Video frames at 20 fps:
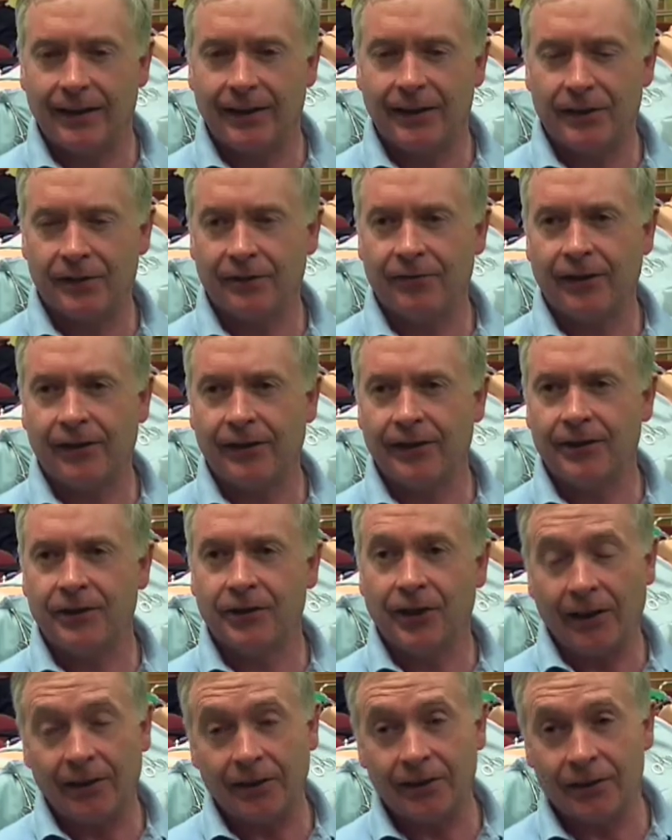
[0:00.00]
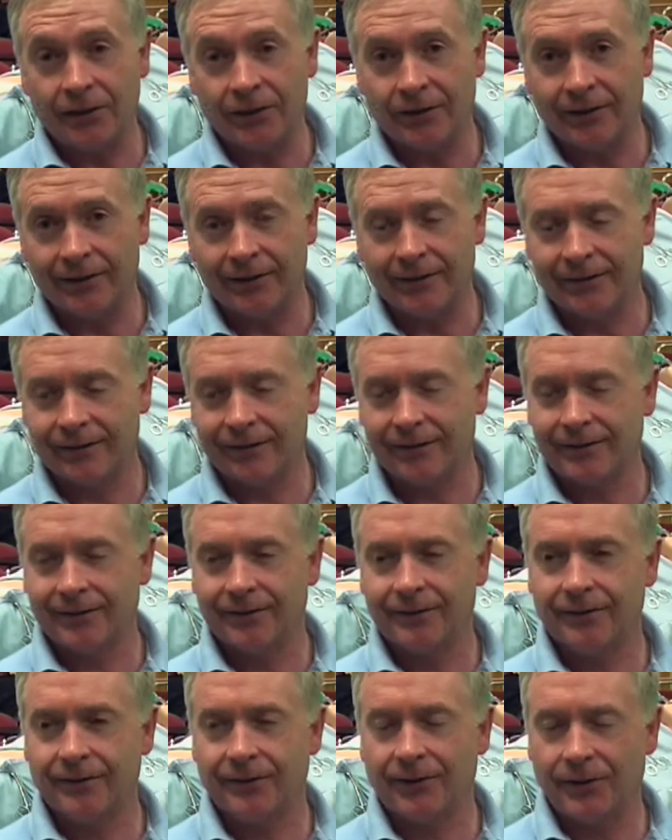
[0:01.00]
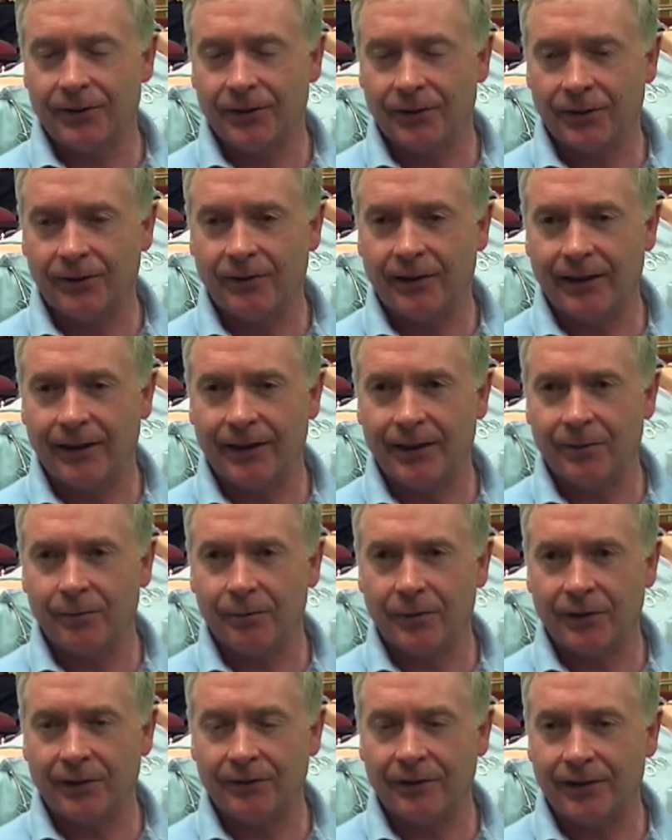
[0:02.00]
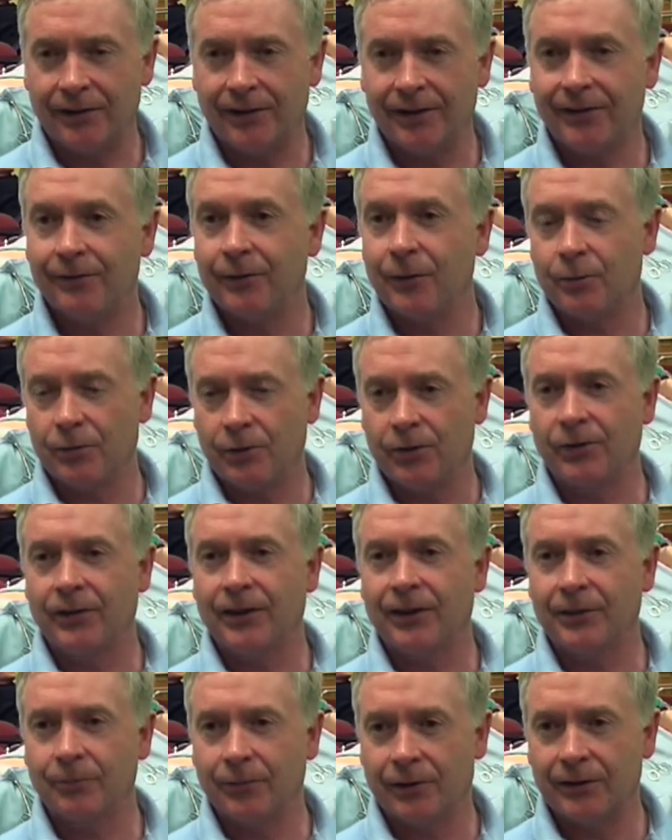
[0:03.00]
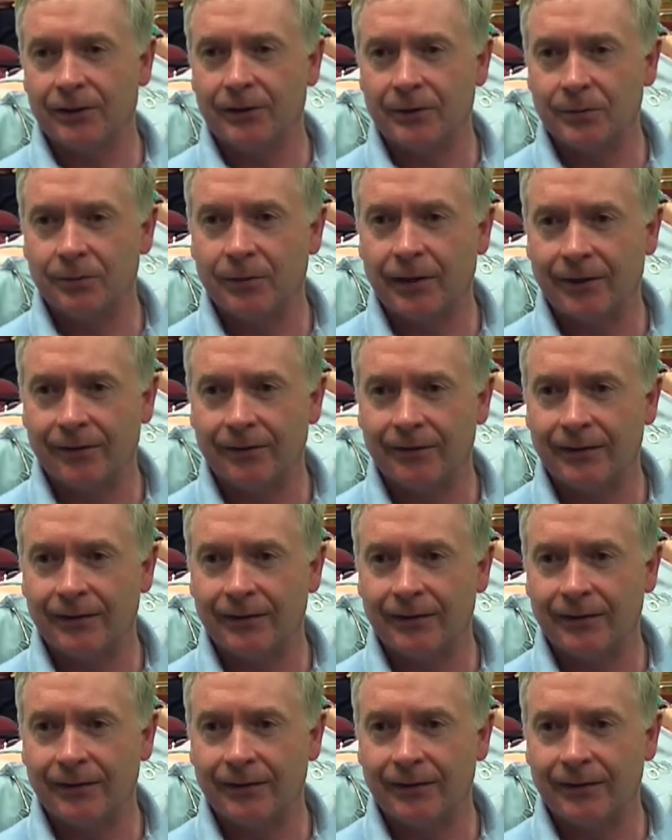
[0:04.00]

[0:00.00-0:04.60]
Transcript: It's a very challenging career, but a very rewarding one as well.